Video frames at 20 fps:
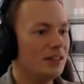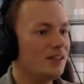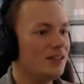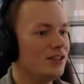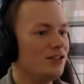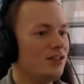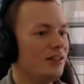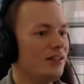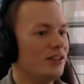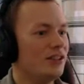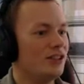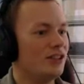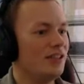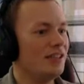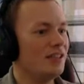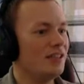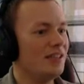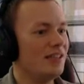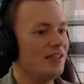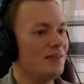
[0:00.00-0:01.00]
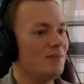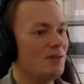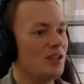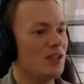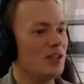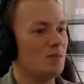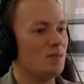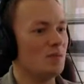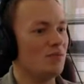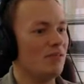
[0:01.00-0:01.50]
That's strange. It doesn't seem to
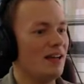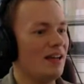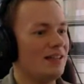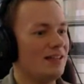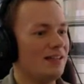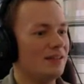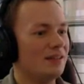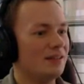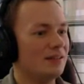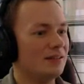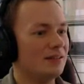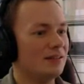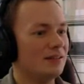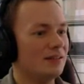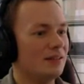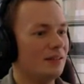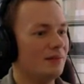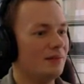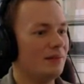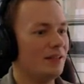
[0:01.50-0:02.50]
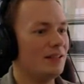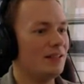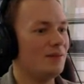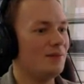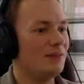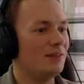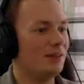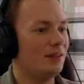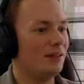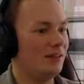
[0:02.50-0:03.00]
spread. I mean, it
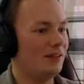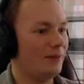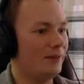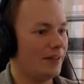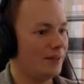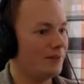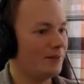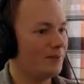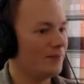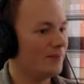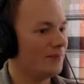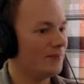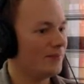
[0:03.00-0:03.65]
seems... Oh, there we go.